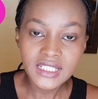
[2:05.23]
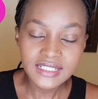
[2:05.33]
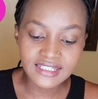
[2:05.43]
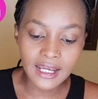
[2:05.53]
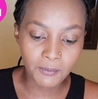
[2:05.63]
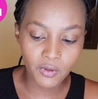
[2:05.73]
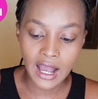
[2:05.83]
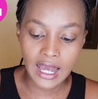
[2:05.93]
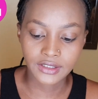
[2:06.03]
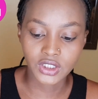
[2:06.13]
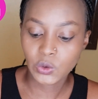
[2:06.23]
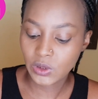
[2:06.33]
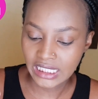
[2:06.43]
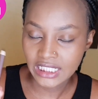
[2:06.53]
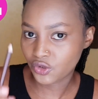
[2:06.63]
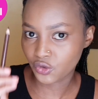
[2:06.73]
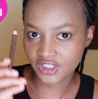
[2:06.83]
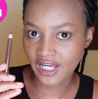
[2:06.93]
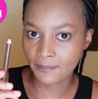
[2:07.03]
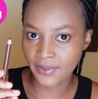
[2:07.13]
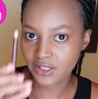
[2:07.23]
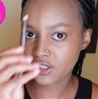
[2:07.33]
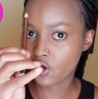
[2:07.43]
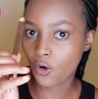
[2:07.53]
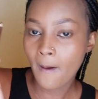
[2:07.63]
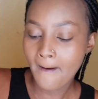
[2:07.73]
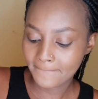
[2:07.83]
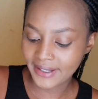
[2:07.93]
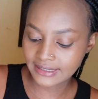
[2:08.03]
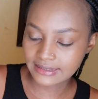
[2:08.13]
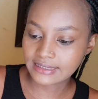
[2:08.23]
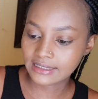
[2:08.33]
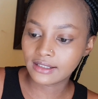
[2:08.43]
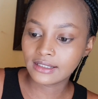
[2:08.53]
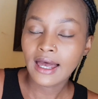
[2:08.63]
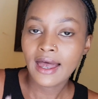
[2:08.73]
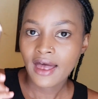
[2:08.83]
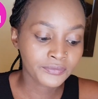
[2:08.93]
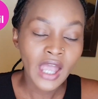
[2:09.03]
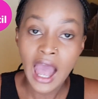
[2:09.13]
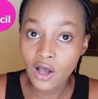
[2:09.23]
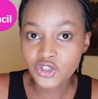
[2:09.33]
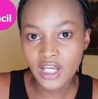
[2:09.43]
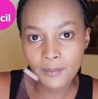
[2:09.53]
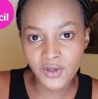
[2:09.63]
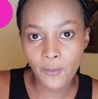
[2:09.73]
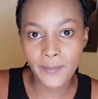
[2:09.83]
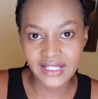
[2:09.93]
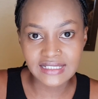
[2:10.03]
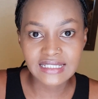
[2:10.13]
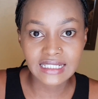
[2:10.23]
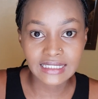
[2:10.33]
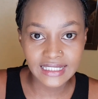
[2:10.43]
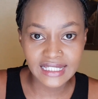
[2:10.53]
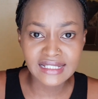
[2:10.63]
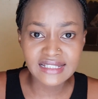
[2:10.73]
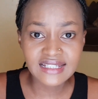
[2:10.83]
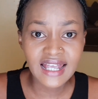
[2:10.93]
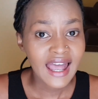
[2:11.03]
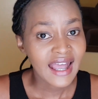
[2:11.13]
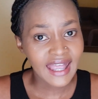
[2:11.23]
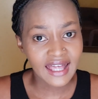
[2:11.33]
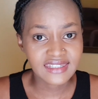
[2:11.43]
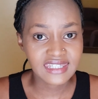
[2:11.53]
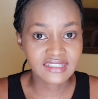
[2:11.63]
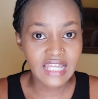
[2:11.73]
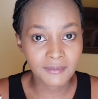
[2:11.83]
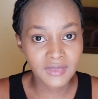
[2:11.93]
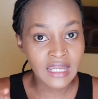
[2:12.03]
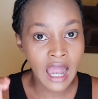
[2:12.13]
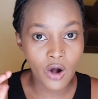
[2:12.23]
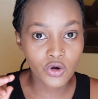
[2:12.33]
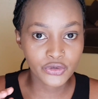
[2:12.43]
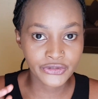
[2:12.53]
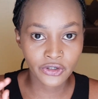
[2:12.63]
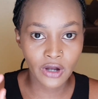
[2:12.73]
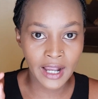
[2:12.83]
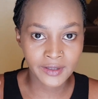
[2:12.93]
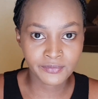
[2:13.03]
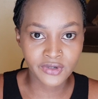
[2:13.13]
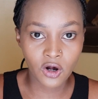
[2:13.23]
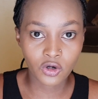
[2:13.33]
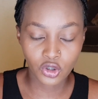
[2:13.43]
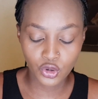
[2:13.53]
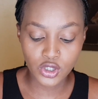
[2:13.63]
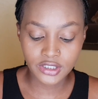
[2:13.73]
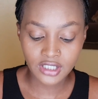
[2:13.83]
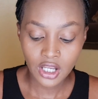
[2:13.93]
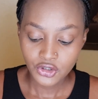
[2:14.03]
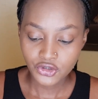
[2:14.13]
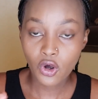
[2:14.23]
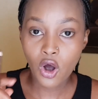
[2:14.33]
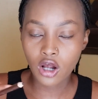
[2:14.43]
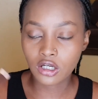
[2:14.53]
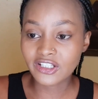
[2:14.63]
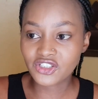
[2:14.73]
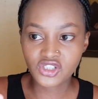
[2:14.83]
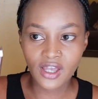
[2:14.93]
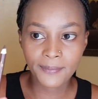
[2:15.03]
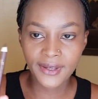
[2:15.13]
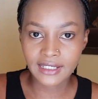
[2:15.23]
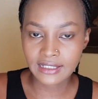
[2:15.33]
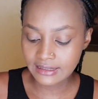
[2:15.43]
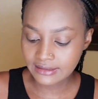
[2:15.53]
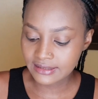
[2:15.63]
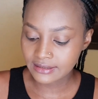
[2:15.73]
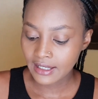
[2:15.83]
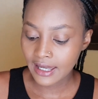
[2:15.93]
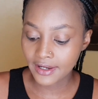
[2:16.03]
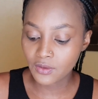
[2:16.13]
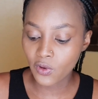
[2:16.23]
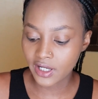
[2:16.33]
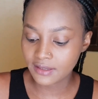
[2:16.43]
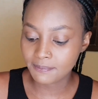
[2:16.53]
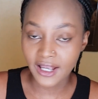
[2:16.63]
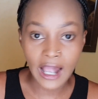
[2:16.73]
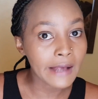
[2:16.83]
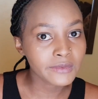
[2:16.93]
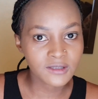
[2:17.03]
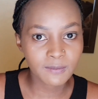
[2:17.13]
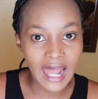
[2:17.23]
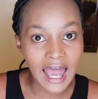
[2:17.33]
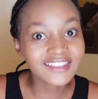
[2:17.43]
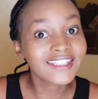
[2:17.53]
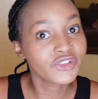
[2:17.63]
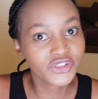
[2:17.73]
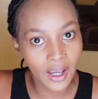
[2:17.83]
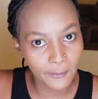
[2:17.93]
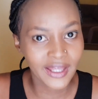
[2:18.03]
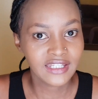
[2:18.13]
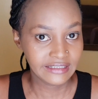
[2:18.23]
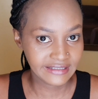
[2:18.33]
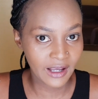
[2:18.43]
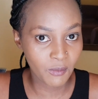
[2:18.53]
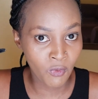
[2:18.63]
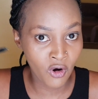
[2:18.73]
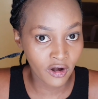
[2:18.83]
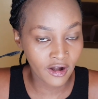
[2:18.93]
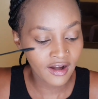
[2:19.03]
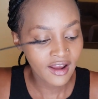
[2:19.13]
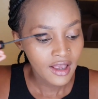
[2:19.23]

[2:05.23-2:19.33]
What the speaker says: Step 1, you need to sharpen your pencil. How sharp your pencil is can determine how good your eyebrow looks. So always sharpen it, and when it becomes blunt, sharpen it some more.